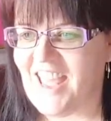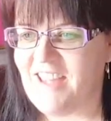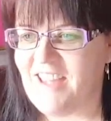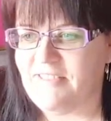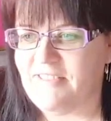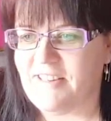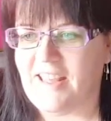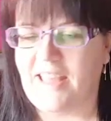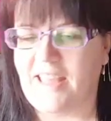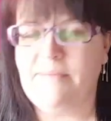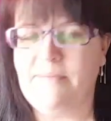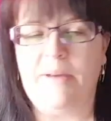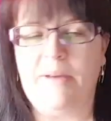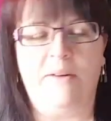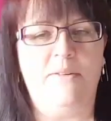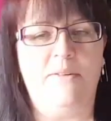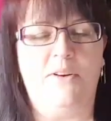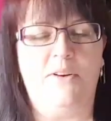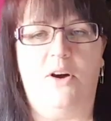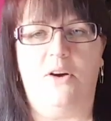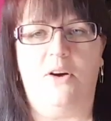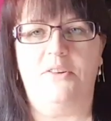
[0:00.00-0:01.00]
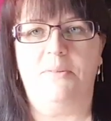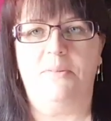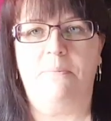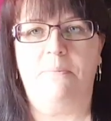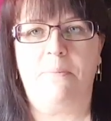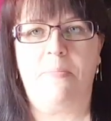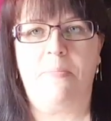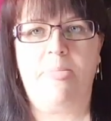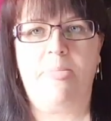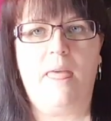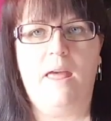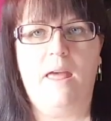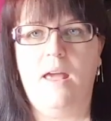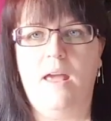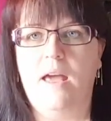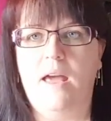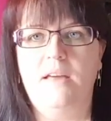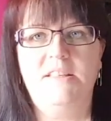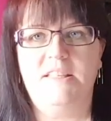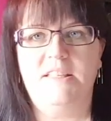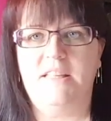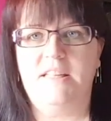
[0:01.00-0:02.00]
Amy. Oh, God.
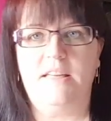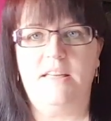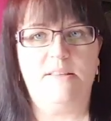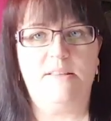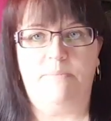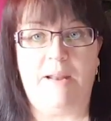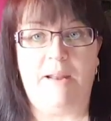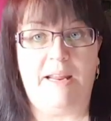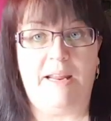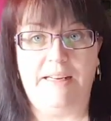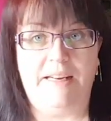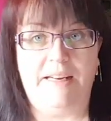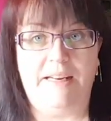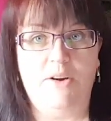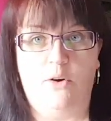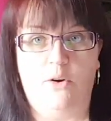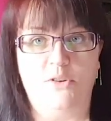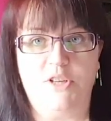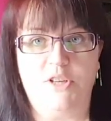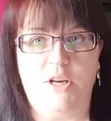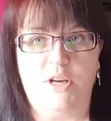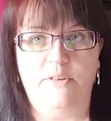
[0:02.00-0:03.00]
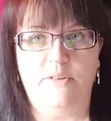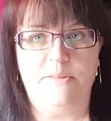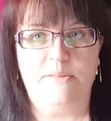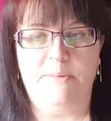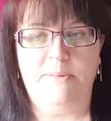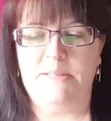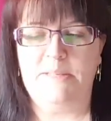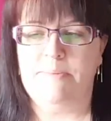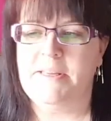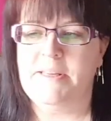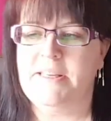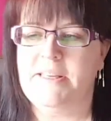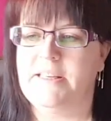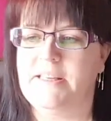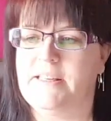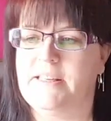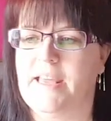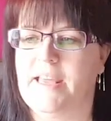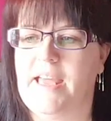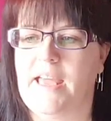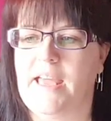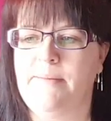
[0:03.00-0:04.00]
Today is plainly not going to be a speaking
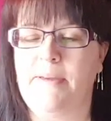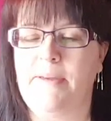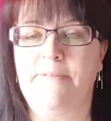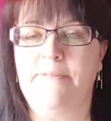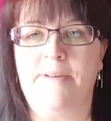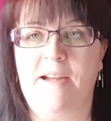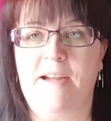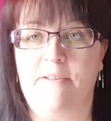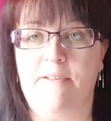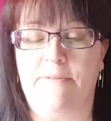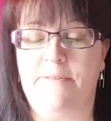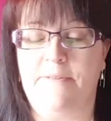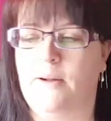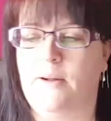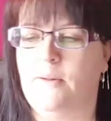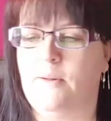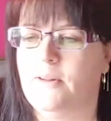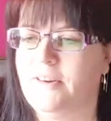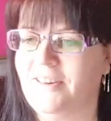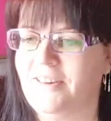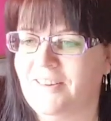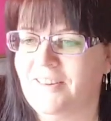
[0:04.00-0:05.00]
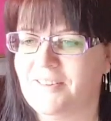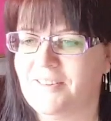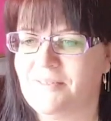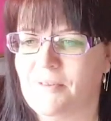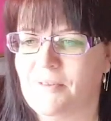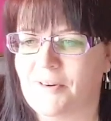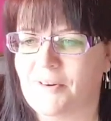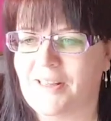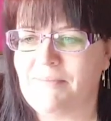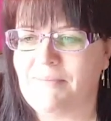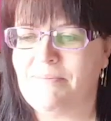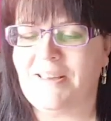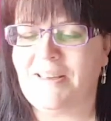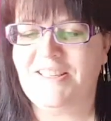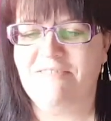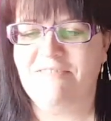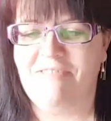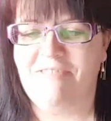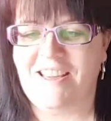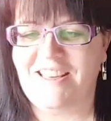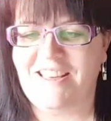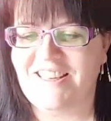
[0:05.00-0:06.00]
day. Amy Farah Falher, good morning.
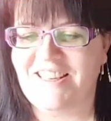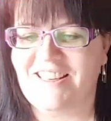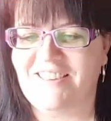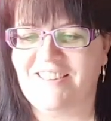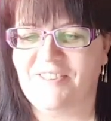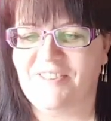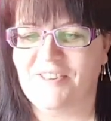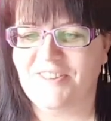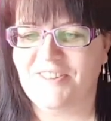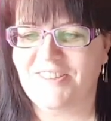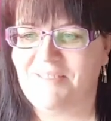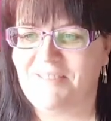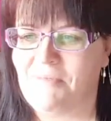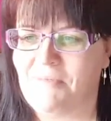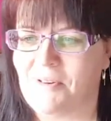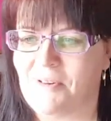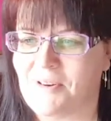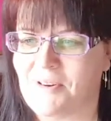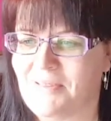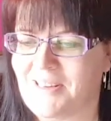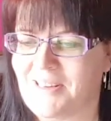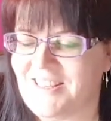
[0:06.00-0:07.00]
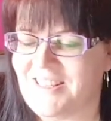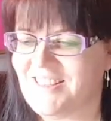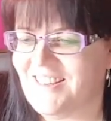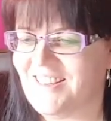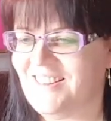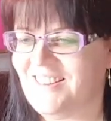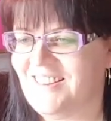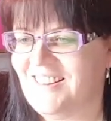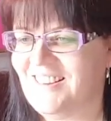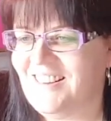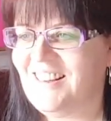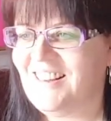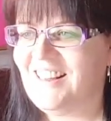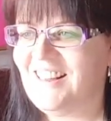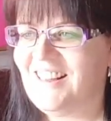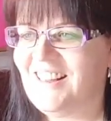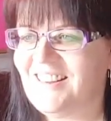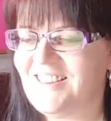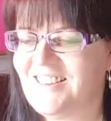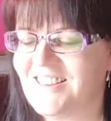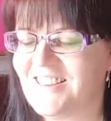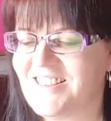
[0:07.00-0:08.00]
Peter Raisin, of course. Good morning, Peter.
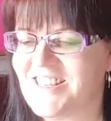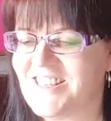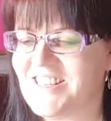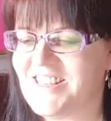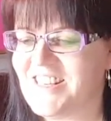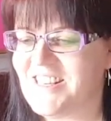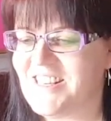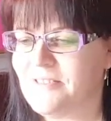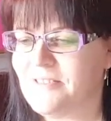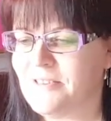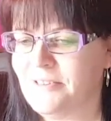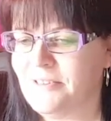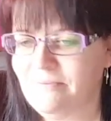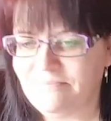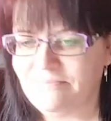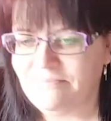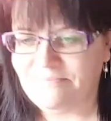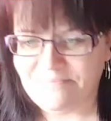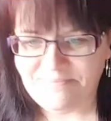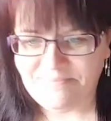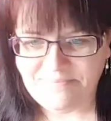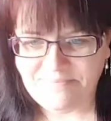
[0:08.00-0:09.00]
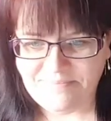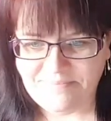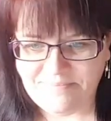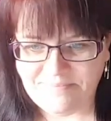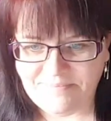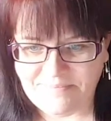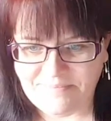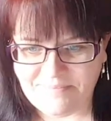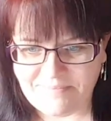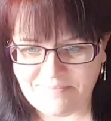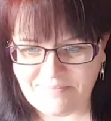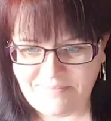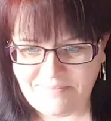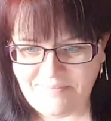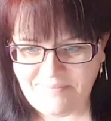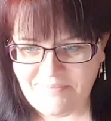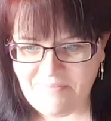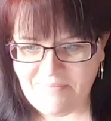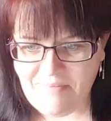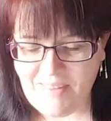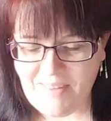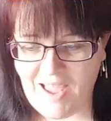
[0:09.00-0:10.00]
Nice to see you all.
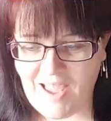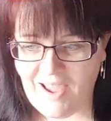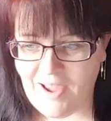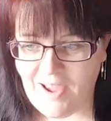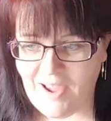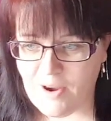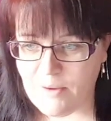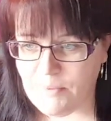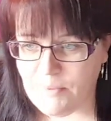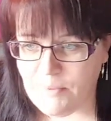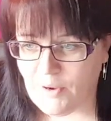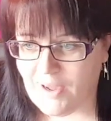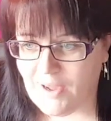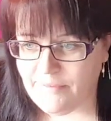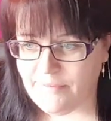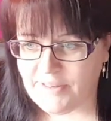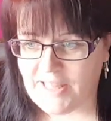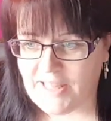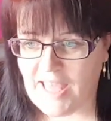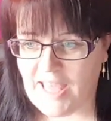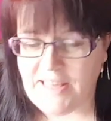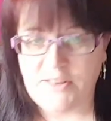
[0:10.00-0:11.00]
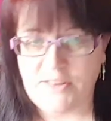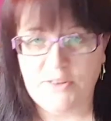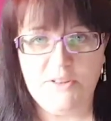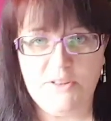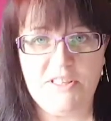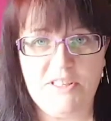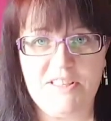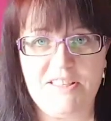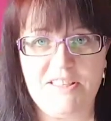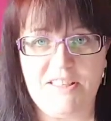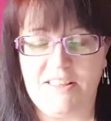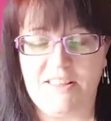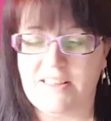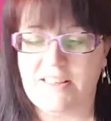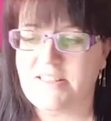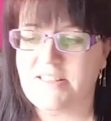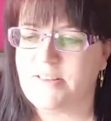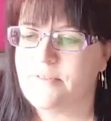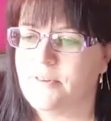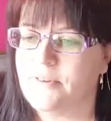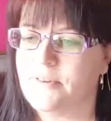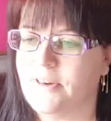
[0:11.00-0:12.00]
I hope you're having a good Sunday
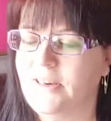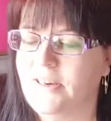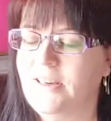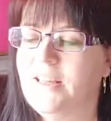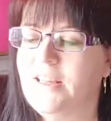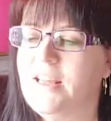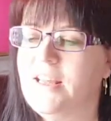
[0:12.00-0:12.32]
so far.